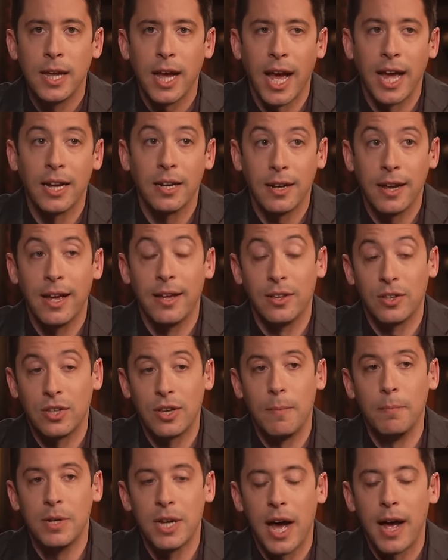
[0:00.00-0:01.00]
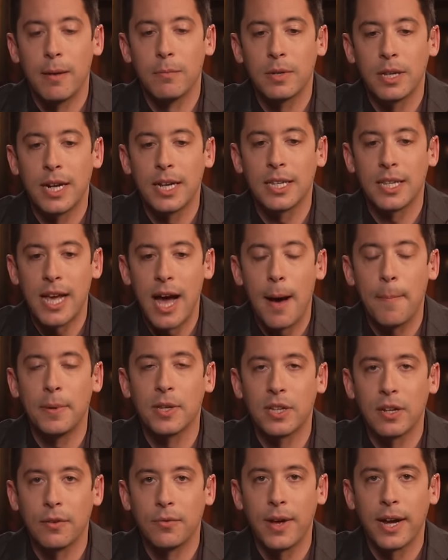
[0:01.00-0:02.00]
And sometimes it has the
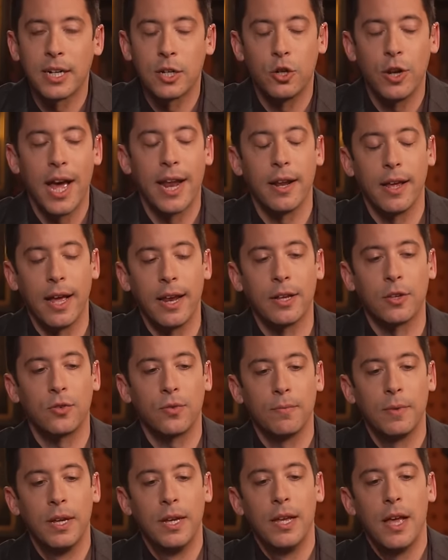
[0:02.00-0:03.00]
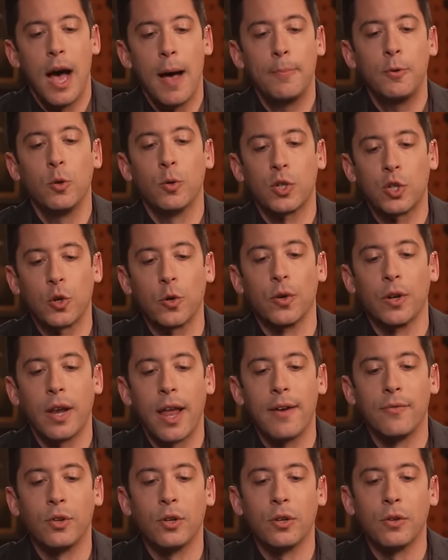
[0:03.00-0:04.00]
opposite effect. At, at a, up to a certain
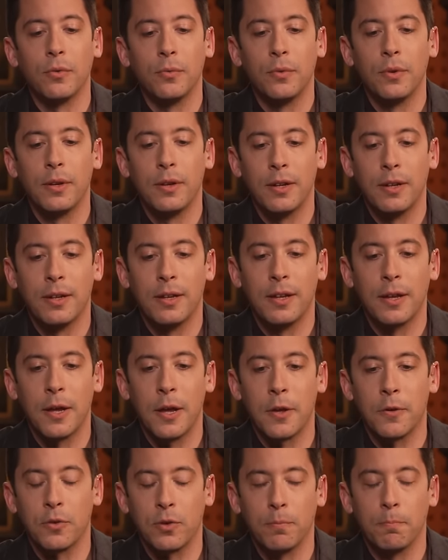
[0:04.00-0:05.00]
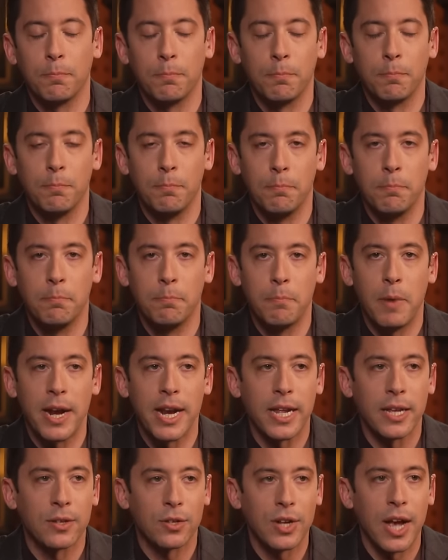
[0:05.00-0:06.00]
level, uh,
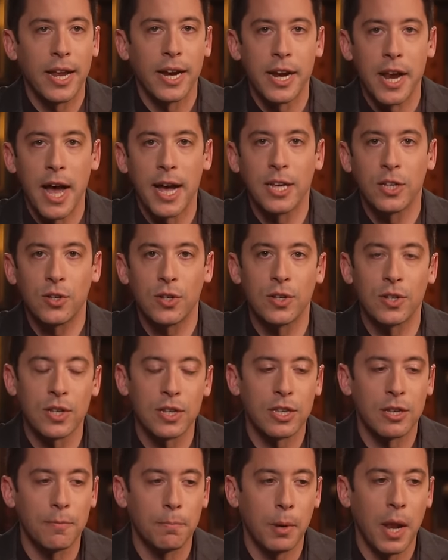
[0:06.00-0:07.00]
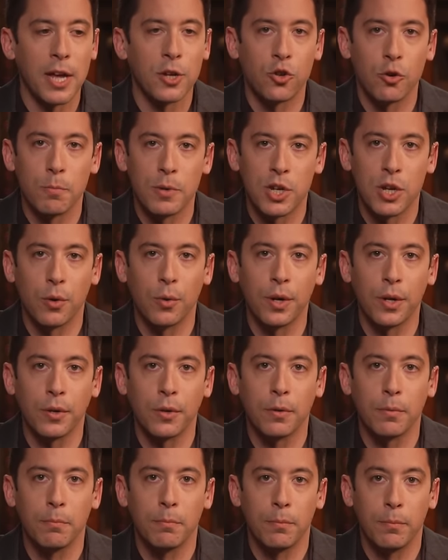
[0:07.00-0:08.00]
money is kind of nice because it supplies your
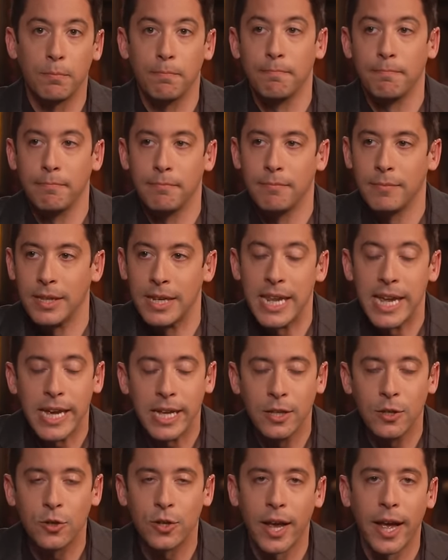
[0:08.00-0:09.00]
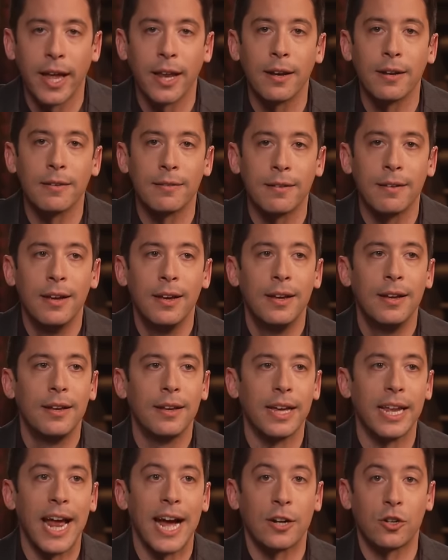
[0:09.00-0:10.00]
material needs and
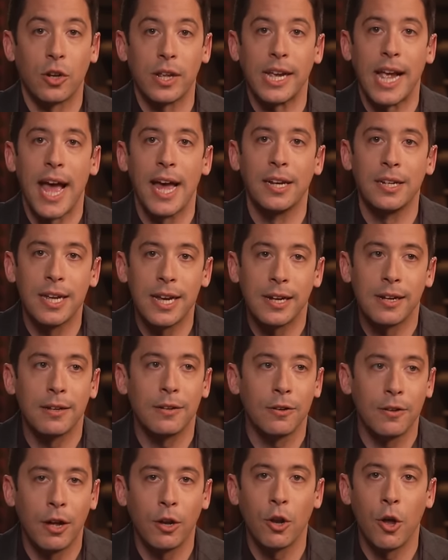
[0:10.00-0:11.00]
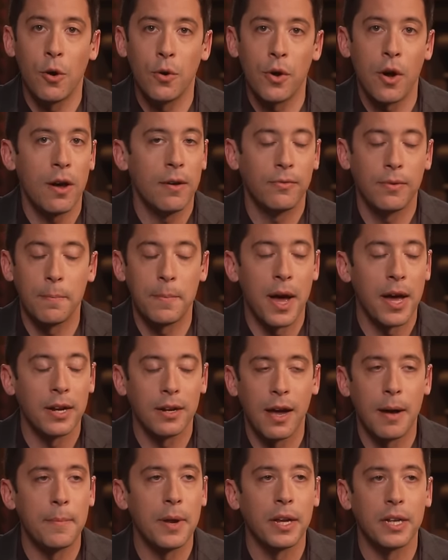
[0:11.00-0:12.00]
it actually can take a, a, load off. I'm not
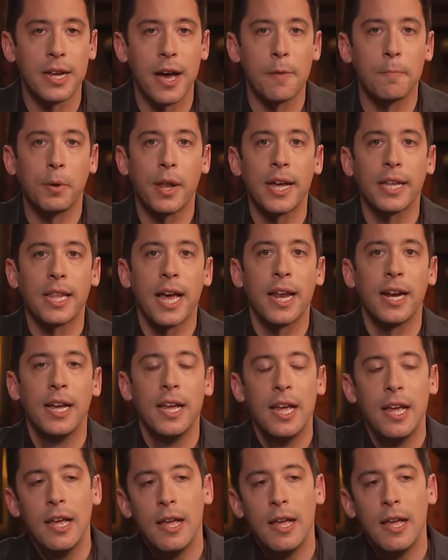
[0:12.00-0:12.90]
I'm not downplaying that.